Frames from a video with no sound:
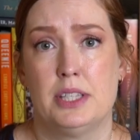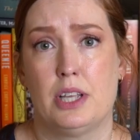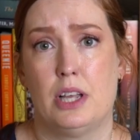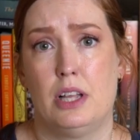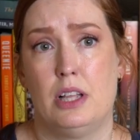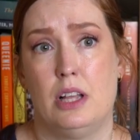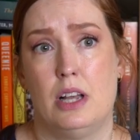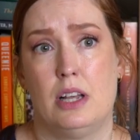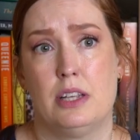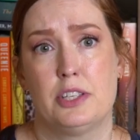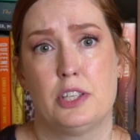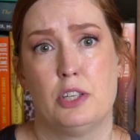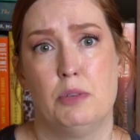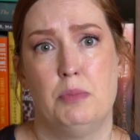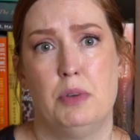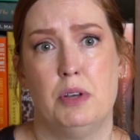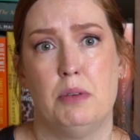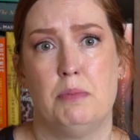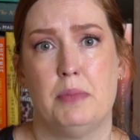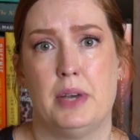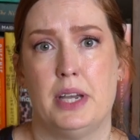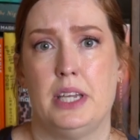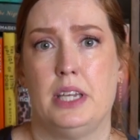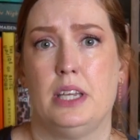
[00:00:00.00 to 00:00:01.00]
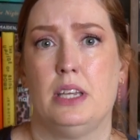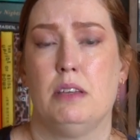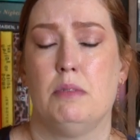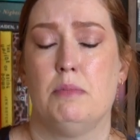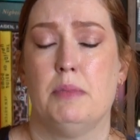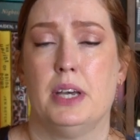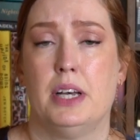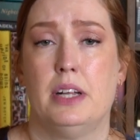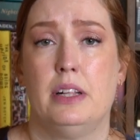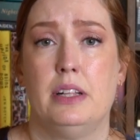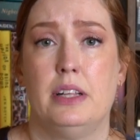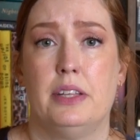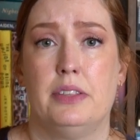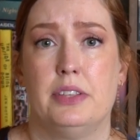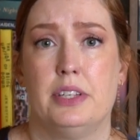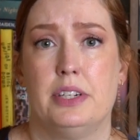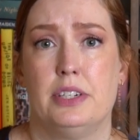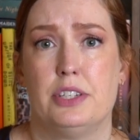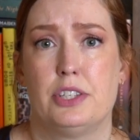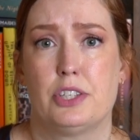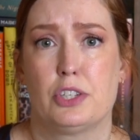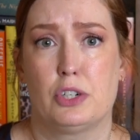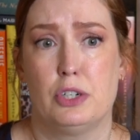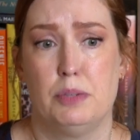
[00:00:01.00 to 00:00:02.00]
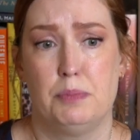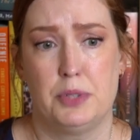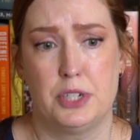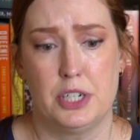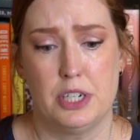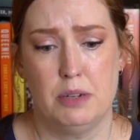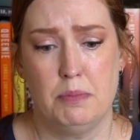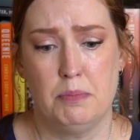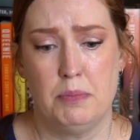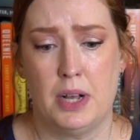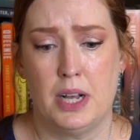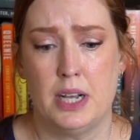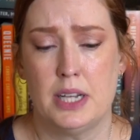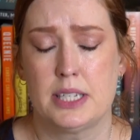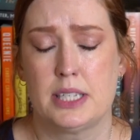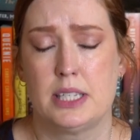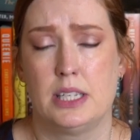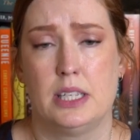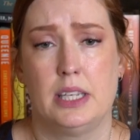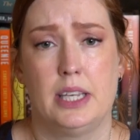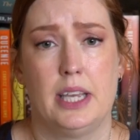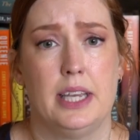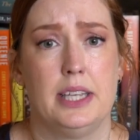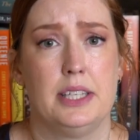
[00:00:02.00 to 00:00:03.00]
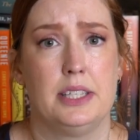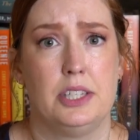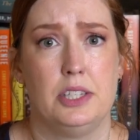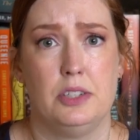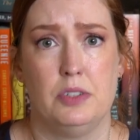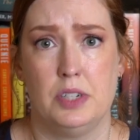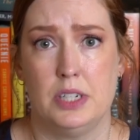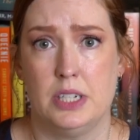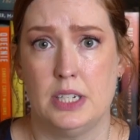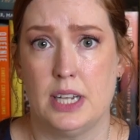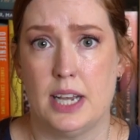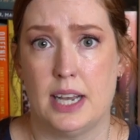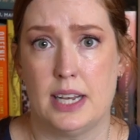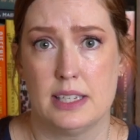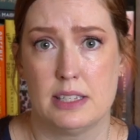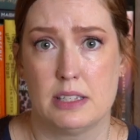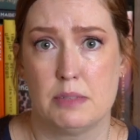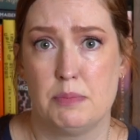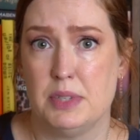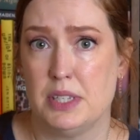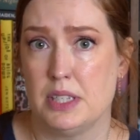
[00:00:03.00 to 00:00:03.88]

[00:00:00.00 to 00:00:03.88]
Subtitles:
I'll also put my email in the description box in case you need to ask me